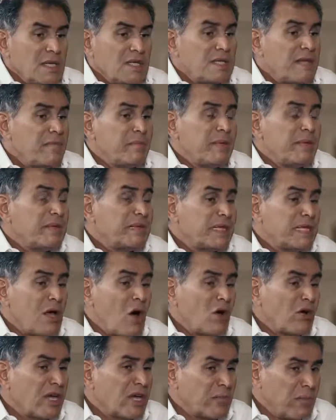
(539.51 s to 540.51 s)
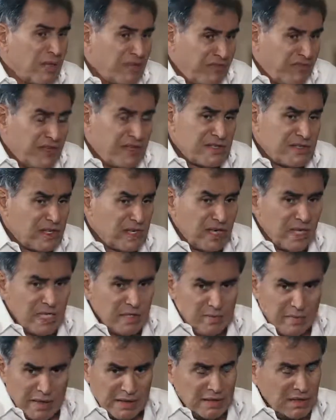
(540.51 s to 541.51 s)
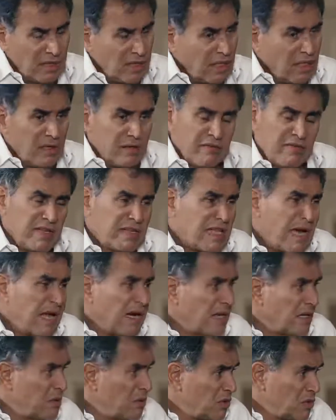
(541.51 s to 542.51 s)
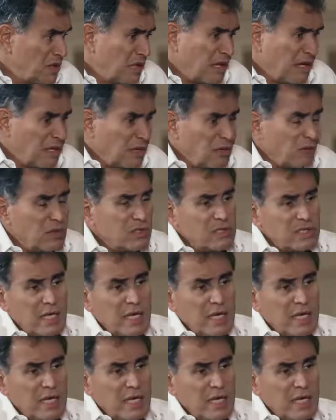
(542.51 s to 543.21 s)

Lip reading: They've been talking about fixing it, but Vitalik Buterin, who was